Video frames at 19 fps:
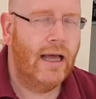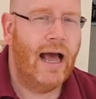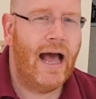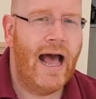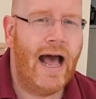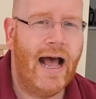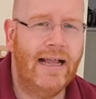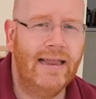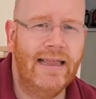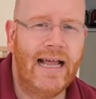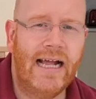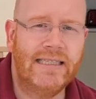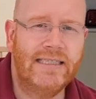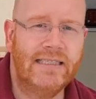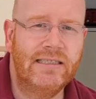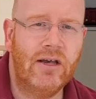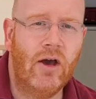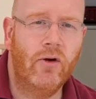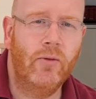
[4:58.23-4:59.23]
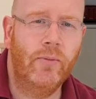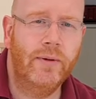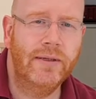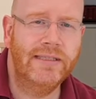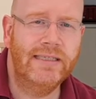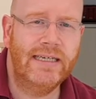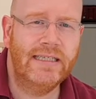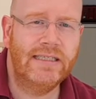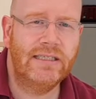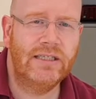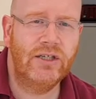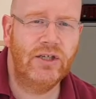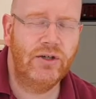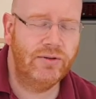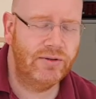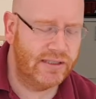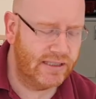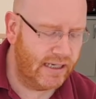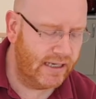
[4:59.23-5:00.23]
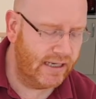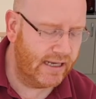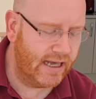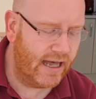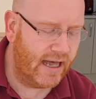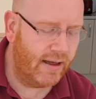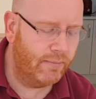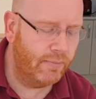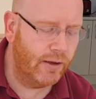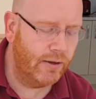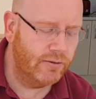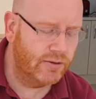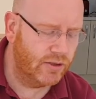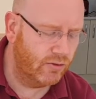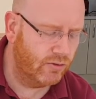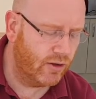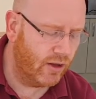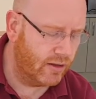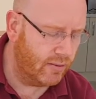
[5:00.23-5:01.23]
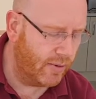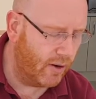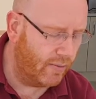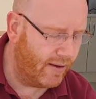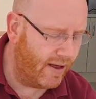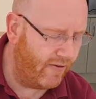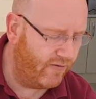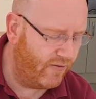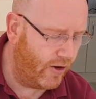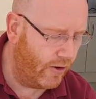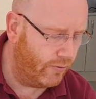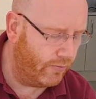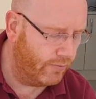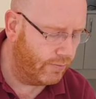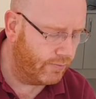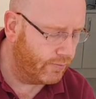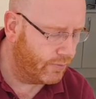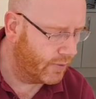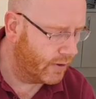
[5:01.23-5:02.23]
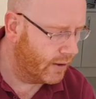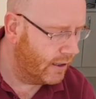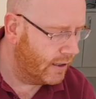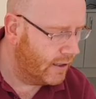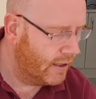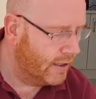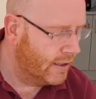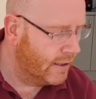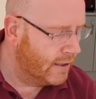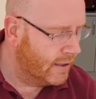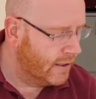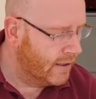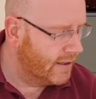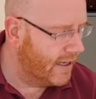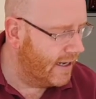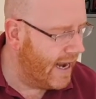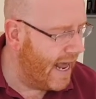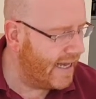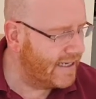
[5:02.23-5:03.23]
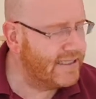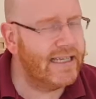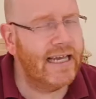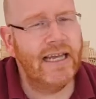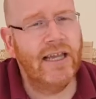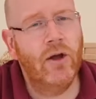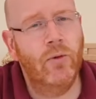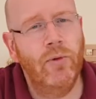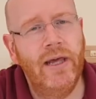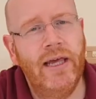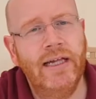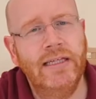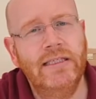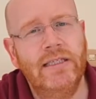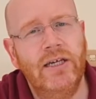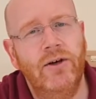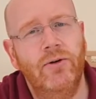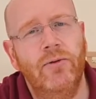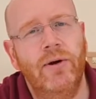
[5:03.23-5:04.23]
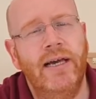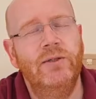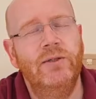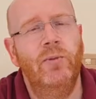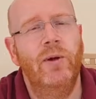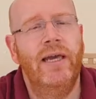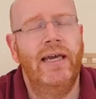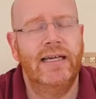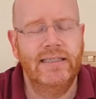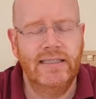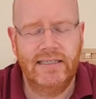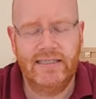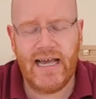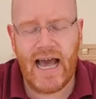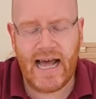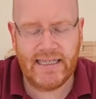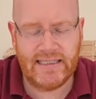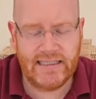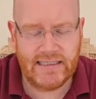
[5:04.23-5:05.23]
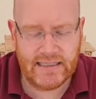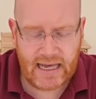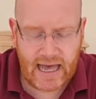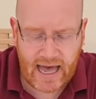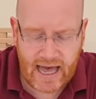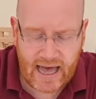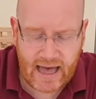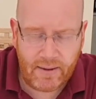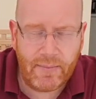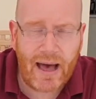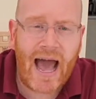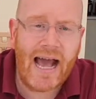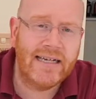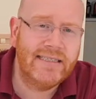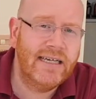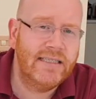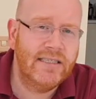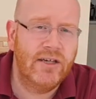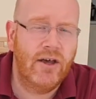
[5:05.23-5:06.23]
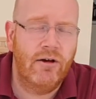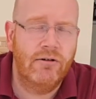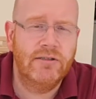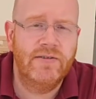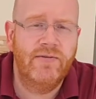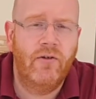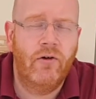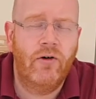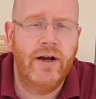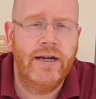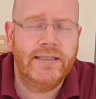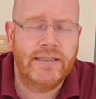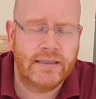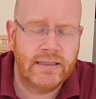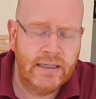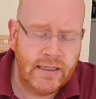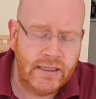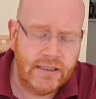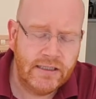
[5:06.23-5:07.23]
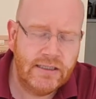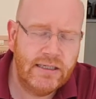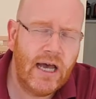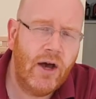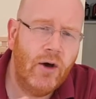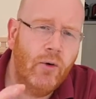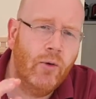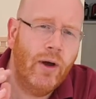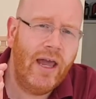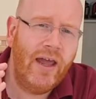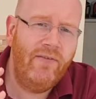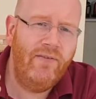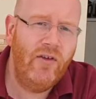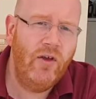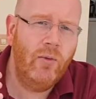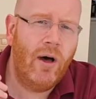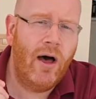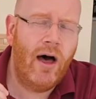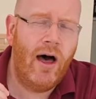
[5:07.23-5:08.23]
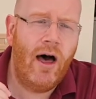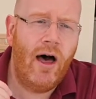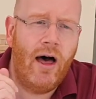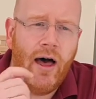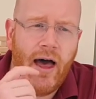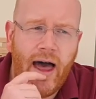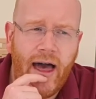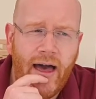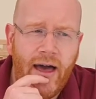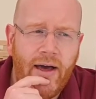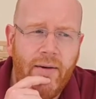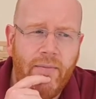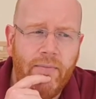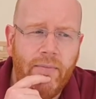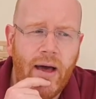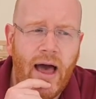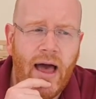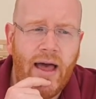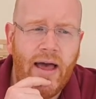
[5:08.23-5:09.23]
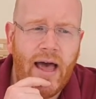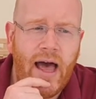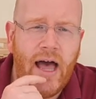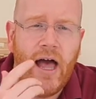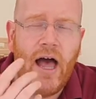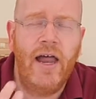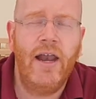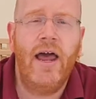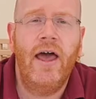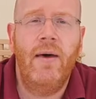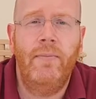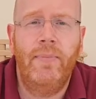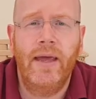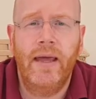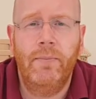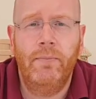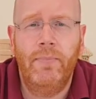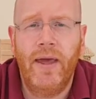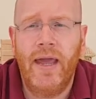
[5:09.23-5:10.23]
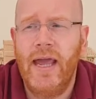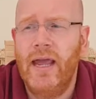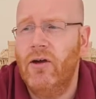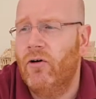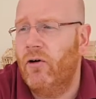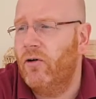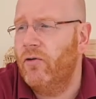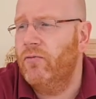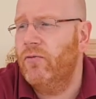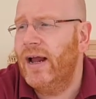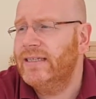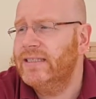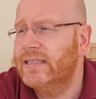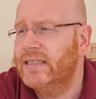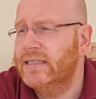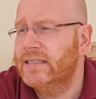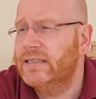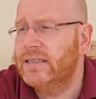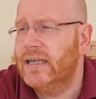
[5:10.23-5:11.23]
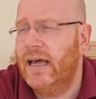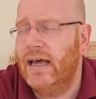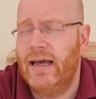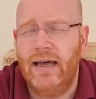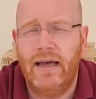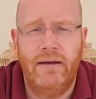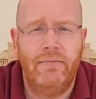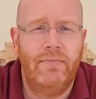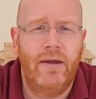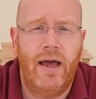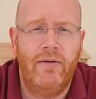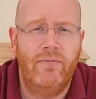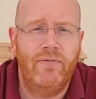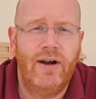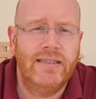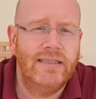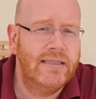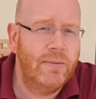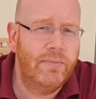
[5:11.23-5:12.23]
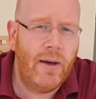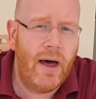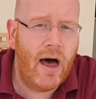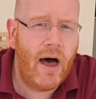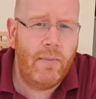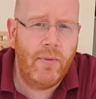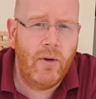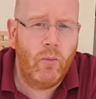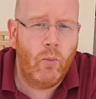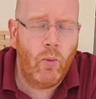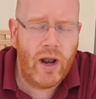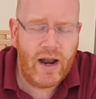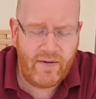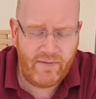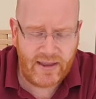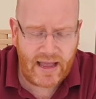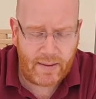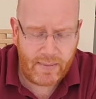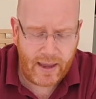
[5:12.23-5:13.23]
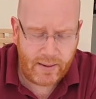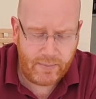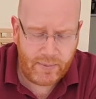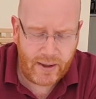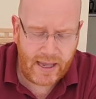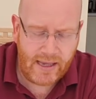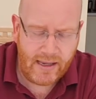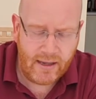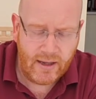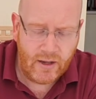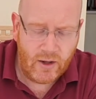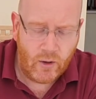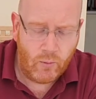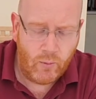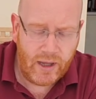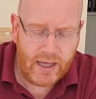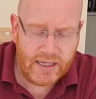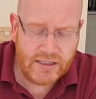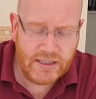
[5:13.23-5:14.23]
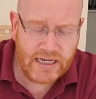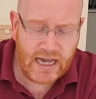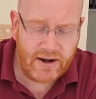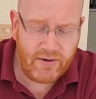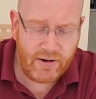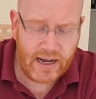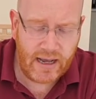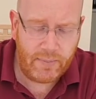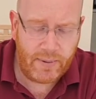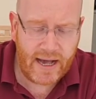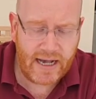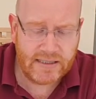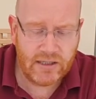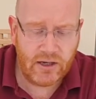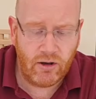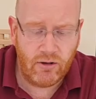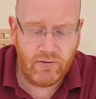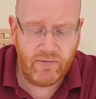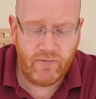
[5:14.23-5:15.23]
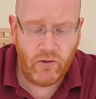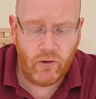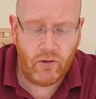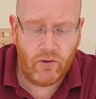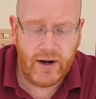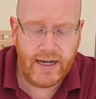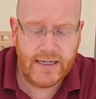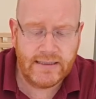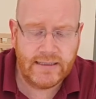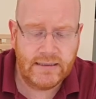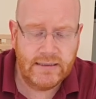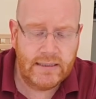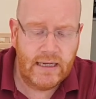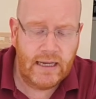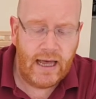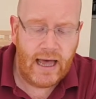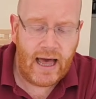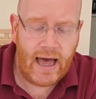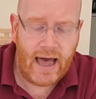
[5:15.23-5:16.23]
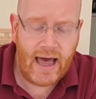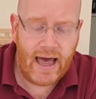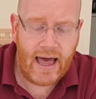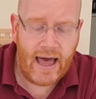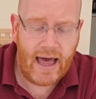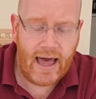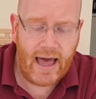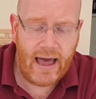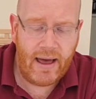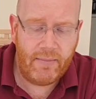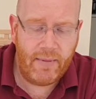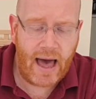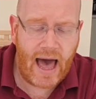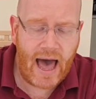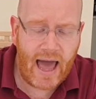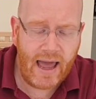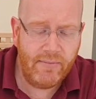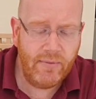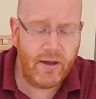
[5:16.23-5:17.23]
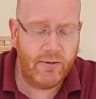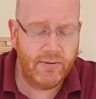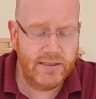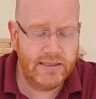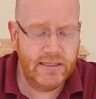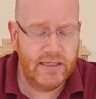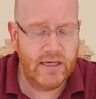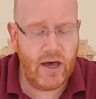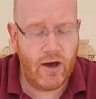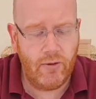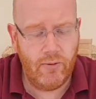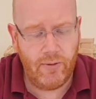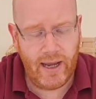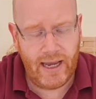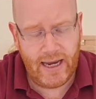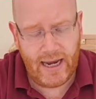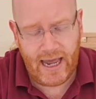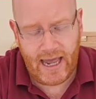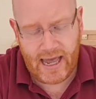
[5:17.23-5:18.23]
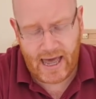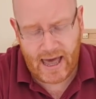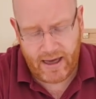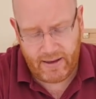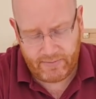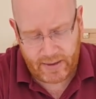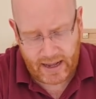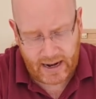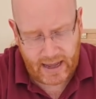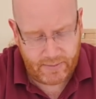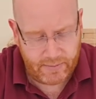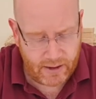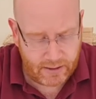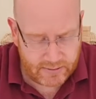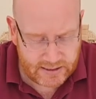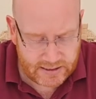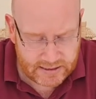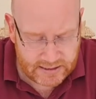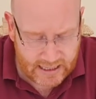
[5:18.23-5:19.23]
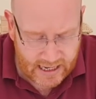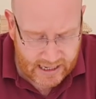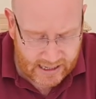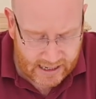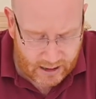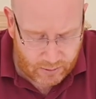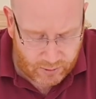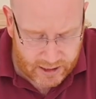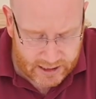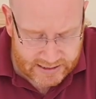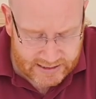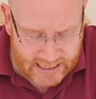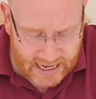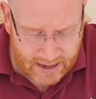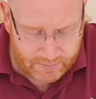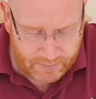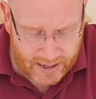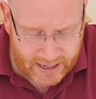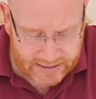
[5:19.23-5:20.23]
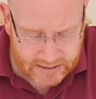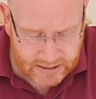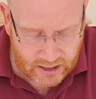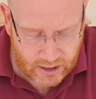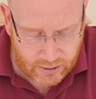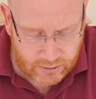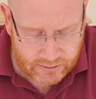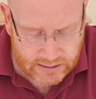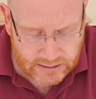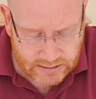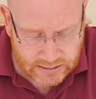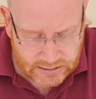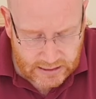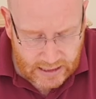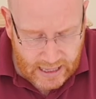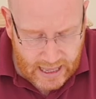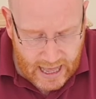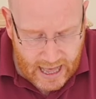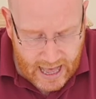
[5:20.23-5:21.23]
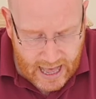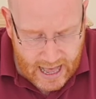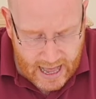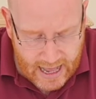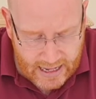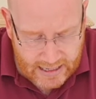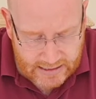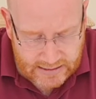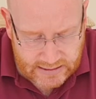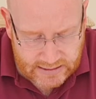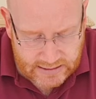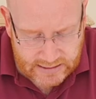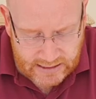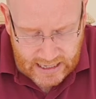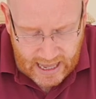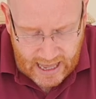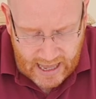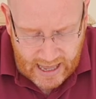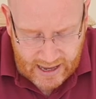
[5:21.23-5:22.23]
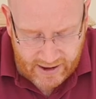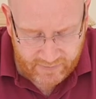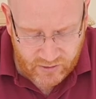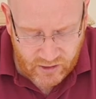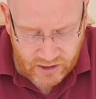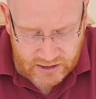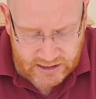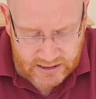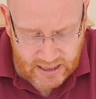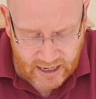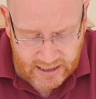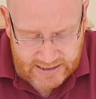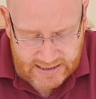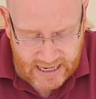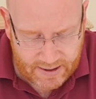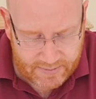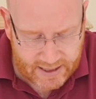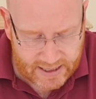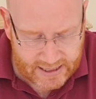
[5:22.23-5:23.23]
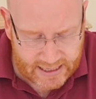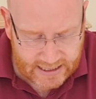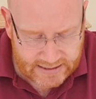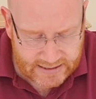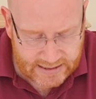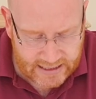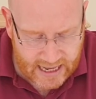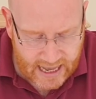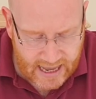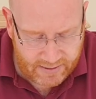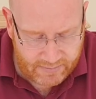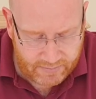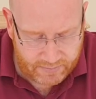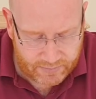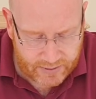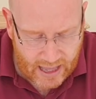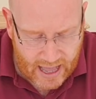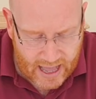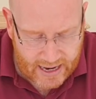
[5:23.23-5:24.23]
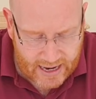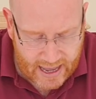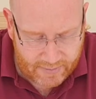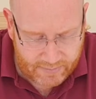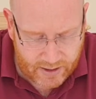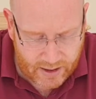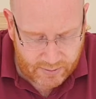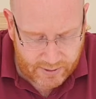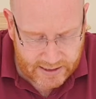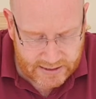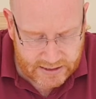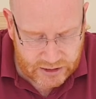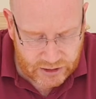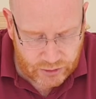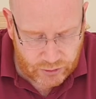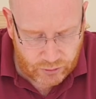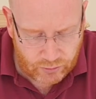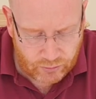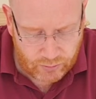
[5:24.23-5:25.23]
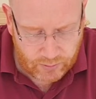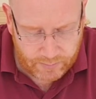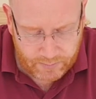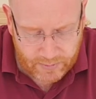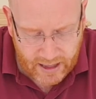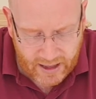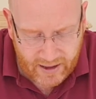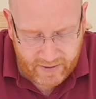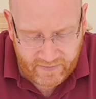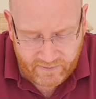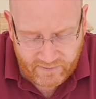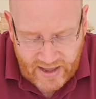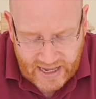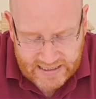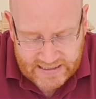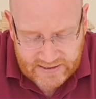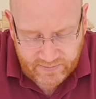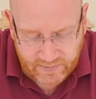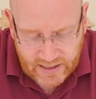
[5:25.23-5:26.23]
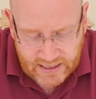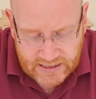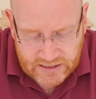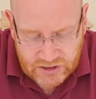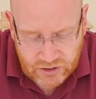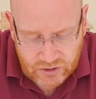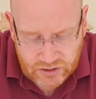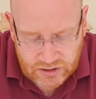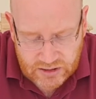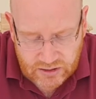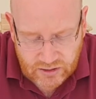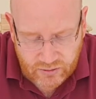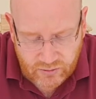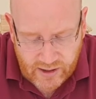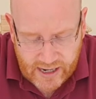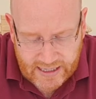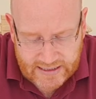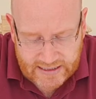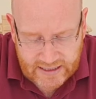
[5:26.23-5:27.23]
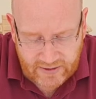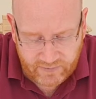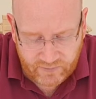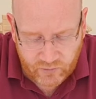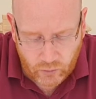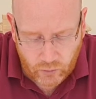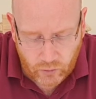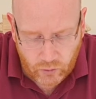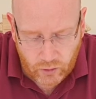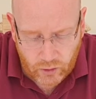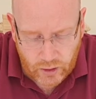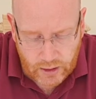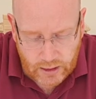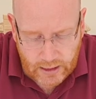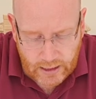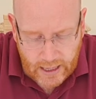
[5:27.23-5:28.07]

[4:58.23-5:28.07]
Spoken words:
and that's opened it using Bluetooth on the mobile phone. The next thing that we can do we can set access codes for it. So if you are an Airbnb or a rented apartment, whatever that may be, we can generate a passcode for it. I'm going to go in here and I'm going to say I want a time passcode, and I've got a start time and an end time, and I'm going to effectively just create it for